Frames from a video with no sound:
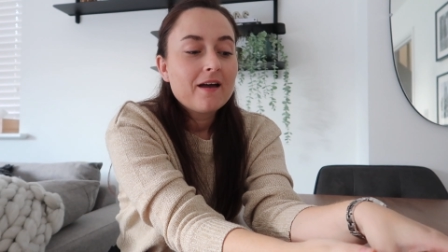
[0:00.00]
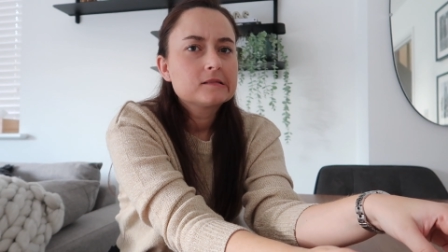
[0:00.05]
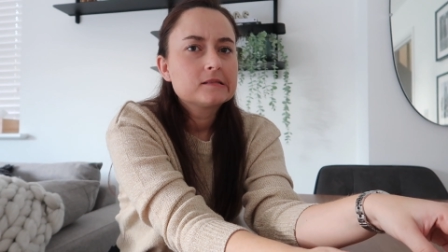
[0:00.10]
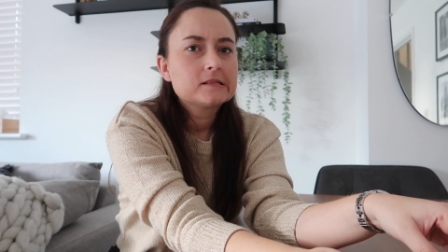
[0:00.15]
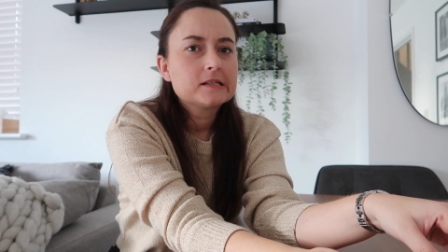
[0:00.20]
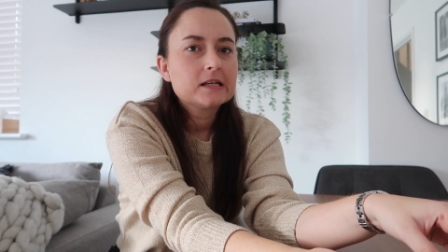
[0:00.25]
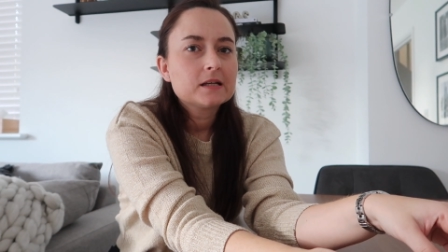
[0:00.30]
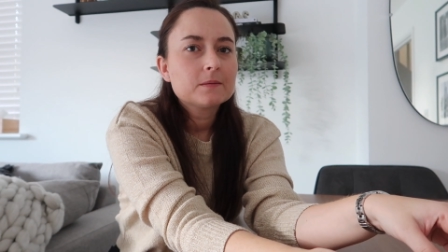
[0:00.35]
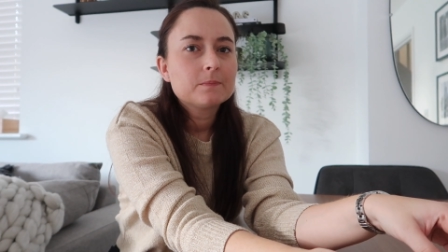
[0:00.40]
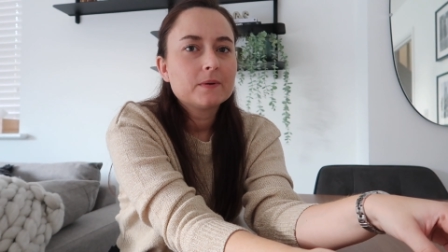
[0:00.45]
I
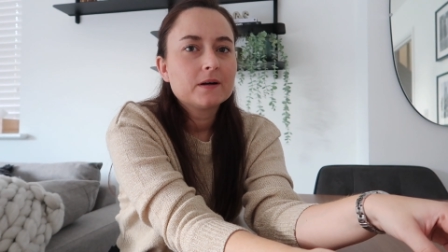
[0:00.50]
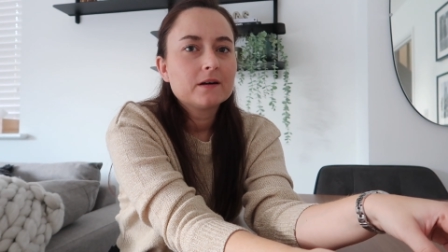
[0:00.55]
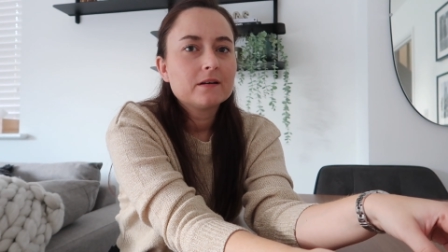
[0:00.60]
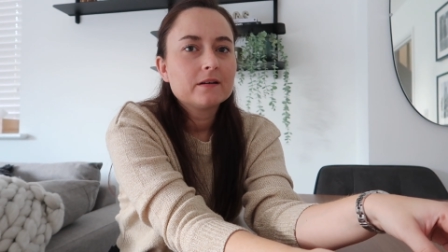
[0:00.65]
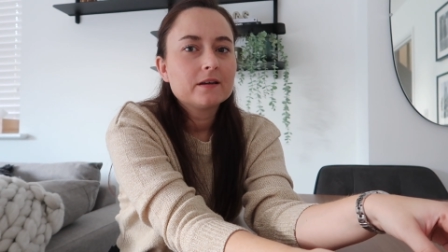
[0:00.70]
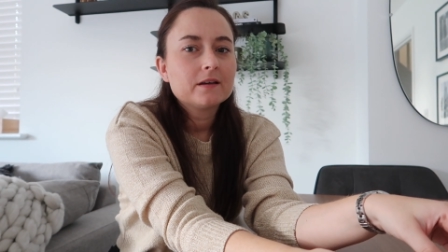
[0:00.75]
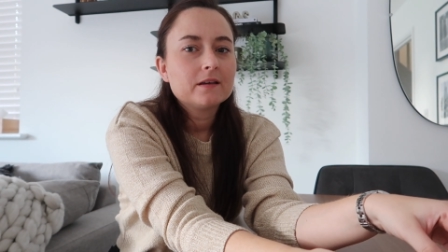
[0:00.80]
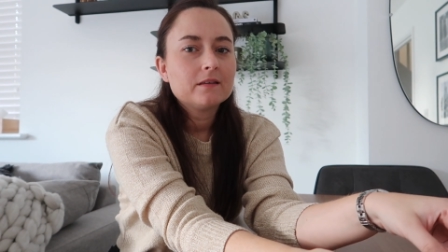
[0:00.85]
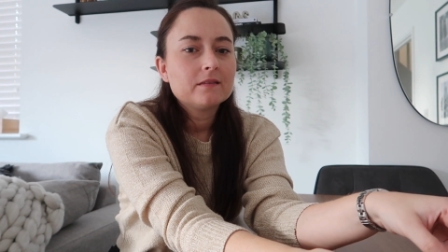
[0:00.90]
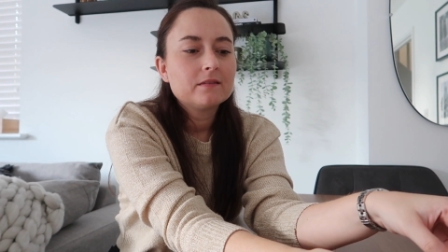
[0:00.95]
think
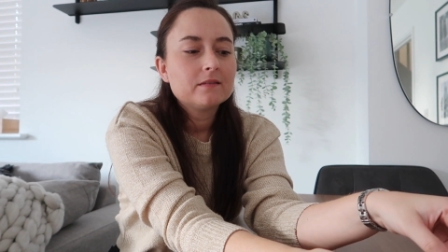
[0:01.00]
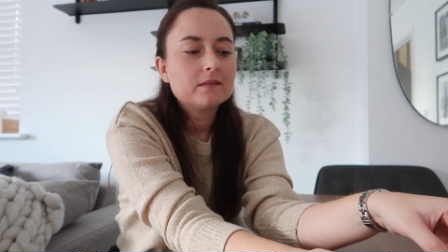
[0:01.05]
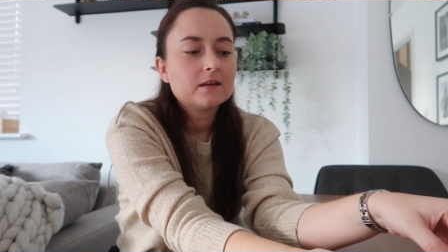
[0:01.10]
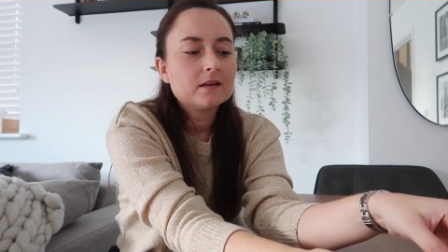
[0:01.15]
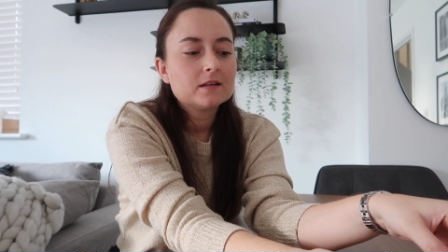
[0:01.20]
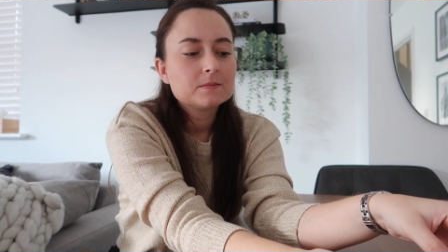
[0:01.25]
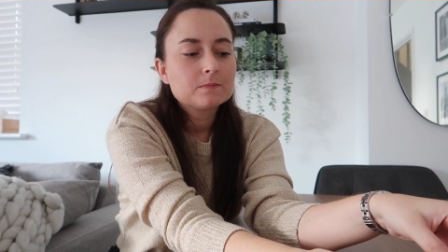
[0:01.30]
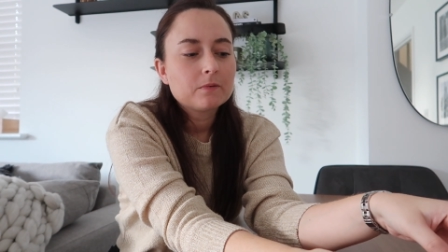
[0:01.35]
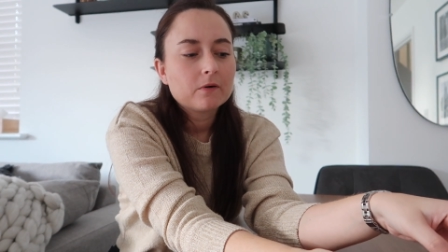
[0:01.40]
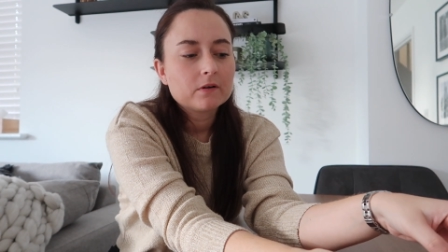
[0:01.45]
by
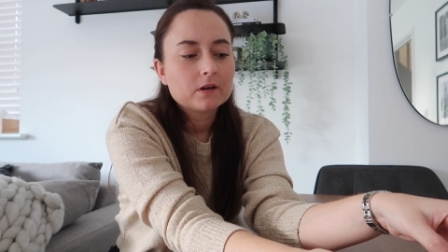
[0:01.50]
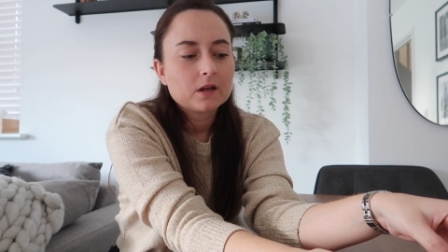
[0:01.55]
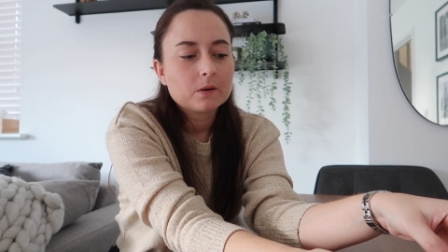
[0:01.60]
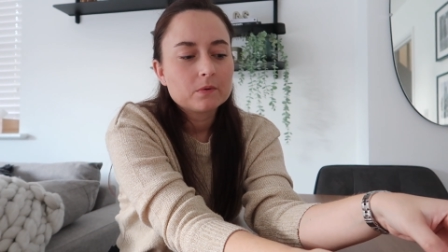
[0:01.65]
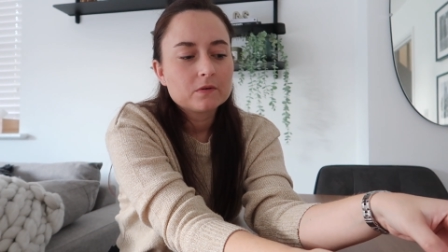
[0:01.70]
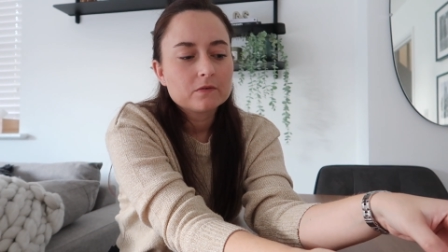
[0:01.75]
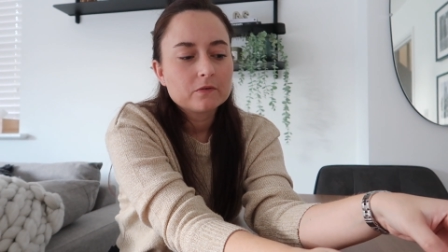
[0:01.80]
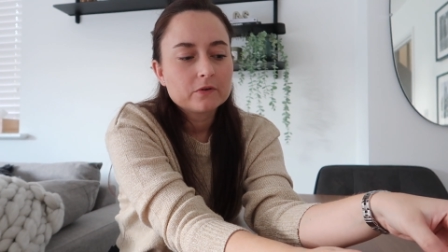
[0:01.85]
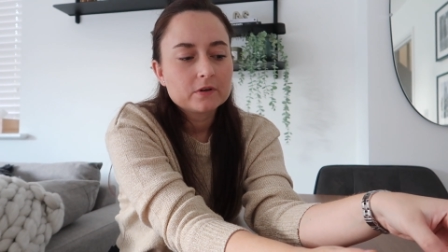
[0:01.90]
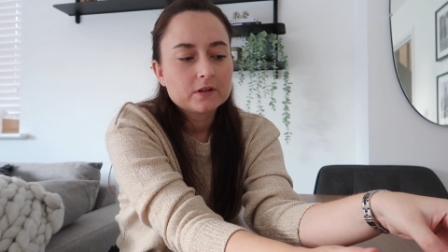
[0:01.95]
this point I
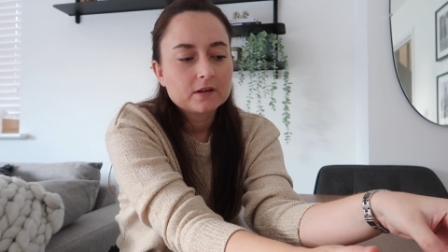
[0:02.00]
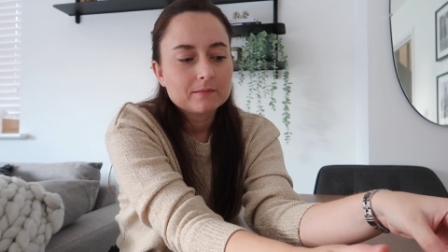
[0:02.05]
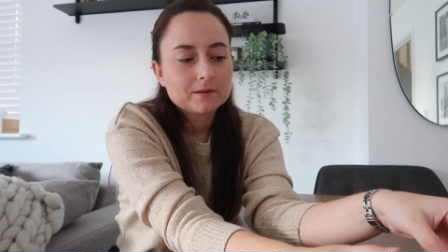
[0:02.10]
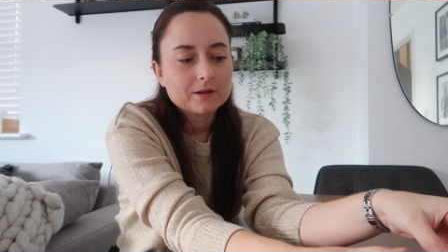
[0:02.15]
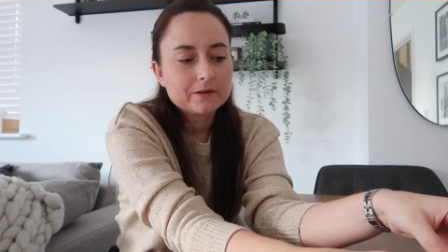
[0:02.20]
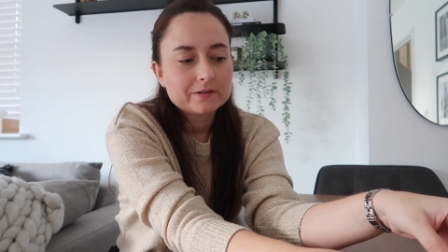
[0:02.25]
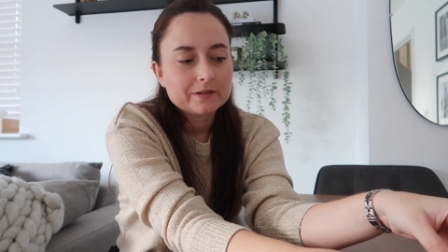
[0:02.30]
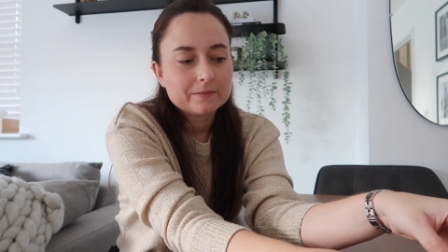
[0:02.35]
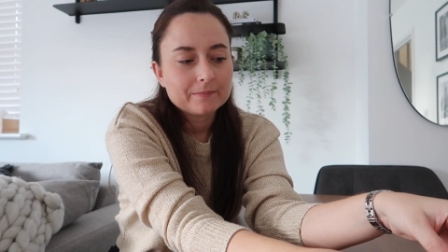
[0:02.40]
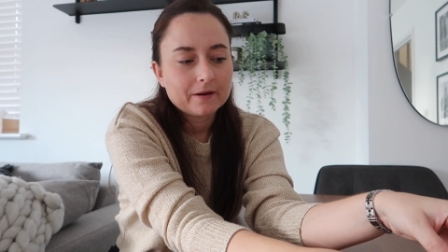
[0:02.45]
would have already
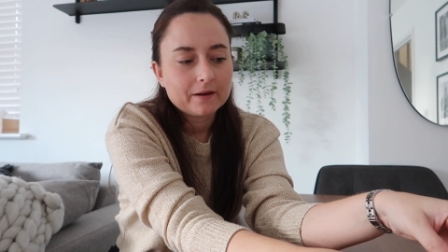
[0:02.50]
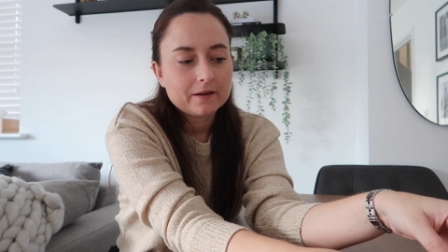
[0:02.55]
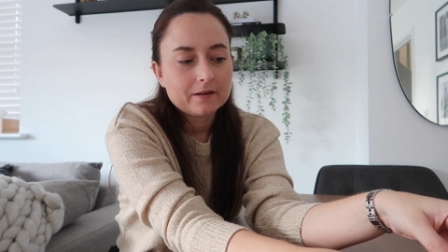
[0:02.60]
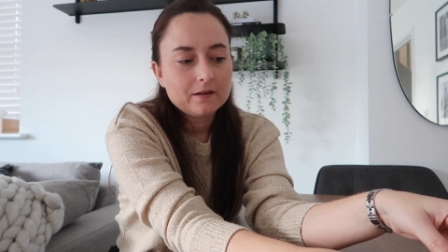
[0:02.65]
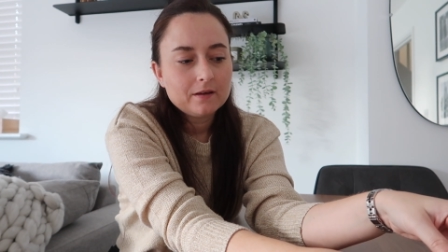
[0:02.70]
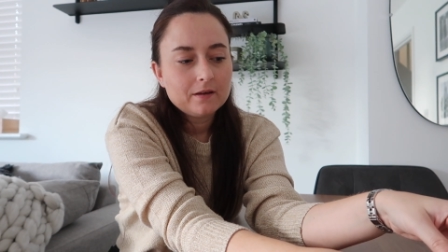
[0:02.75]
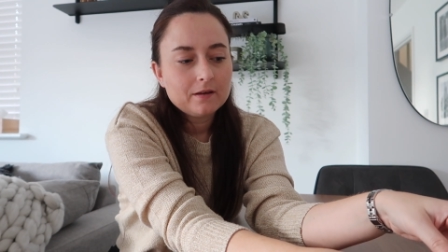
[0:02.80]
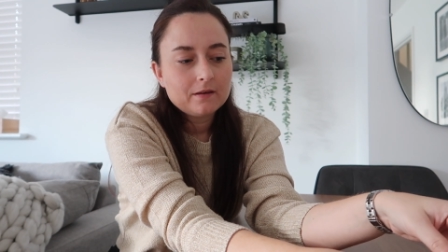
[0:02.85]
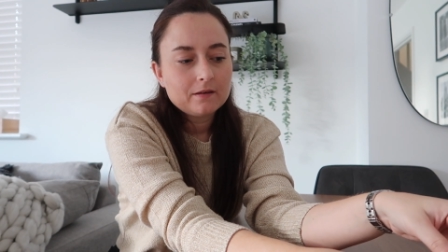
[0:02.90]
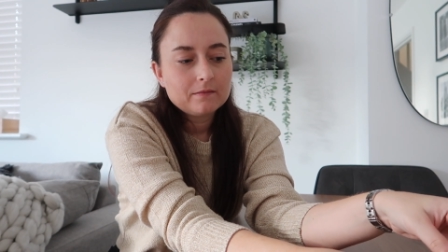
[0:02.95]
uploaded my
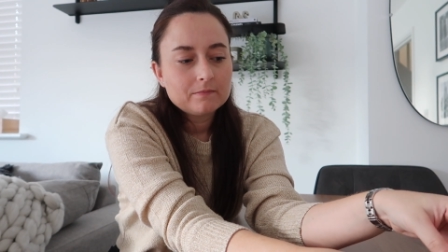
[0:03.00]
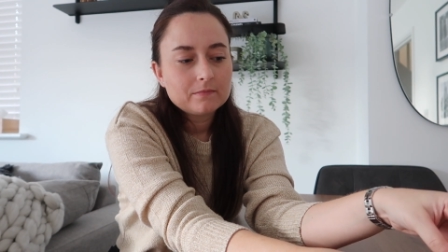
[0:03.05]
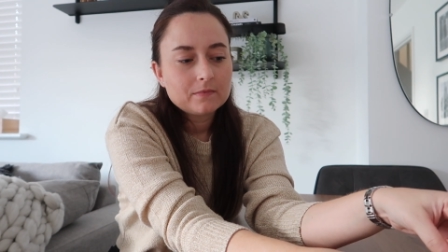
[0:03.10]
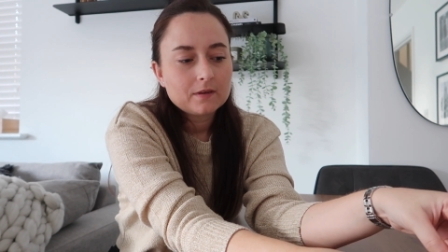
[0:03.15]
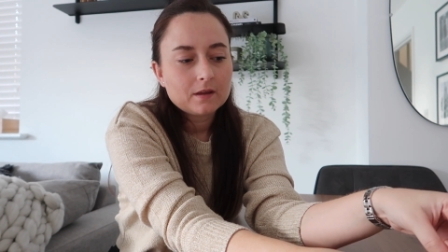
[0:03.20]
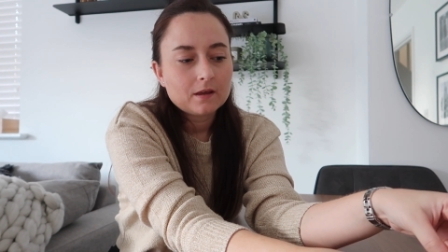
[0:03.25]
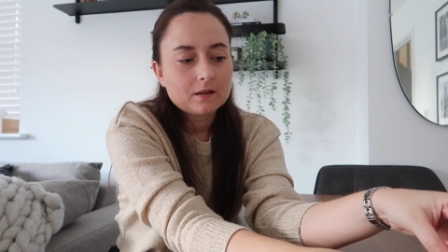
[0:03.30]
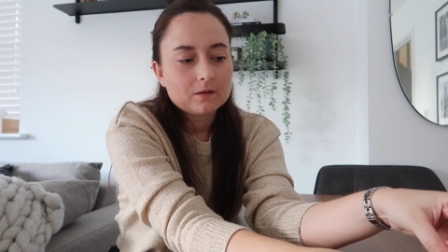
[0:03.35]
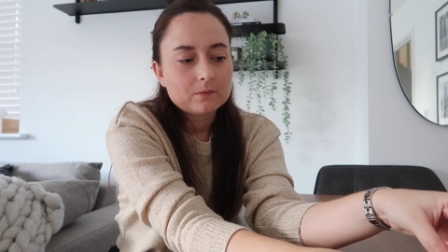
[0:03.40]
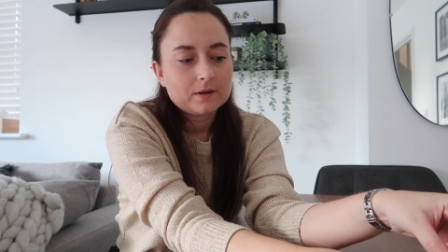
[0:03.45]

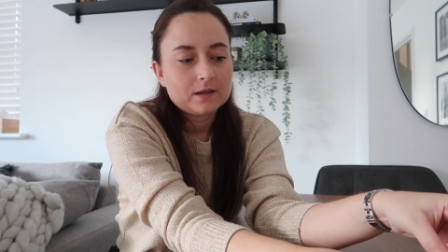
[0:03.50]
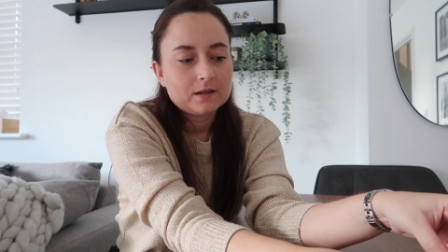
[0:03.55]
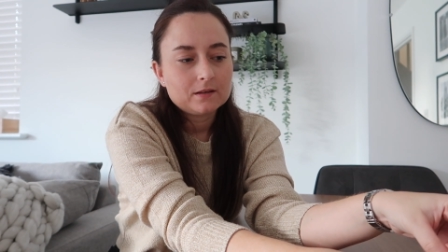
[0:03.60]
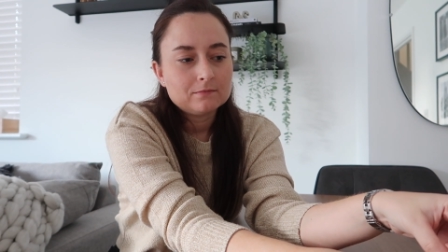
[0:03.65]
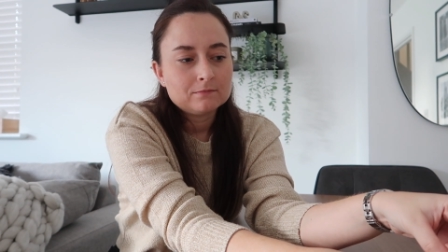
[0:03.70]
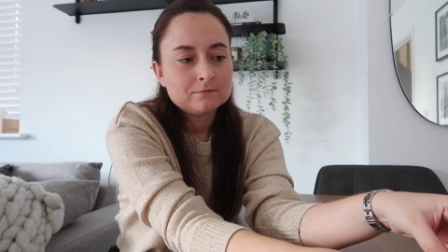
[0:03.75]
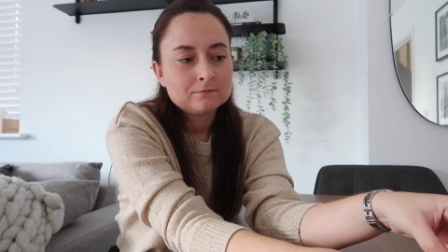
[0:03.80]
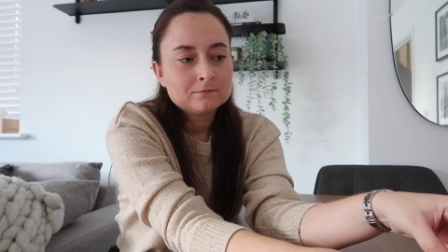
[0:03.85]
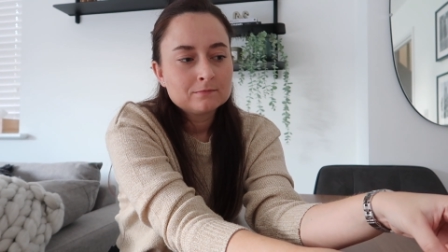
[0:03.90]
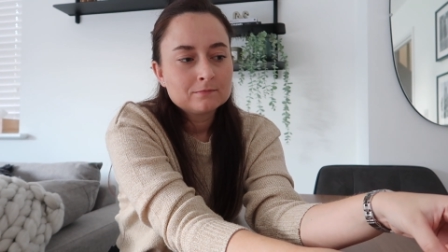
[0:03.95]

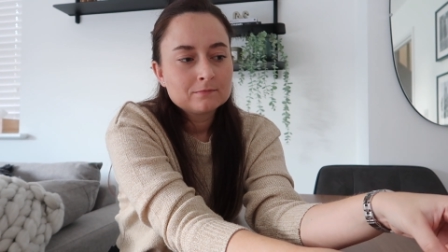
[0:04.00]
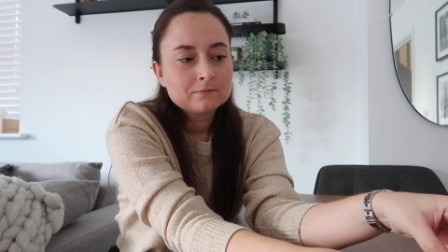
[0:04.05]
Halloween